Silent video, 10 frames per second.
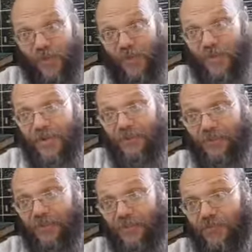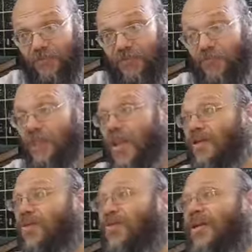Okay?
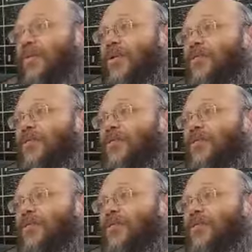Usually when we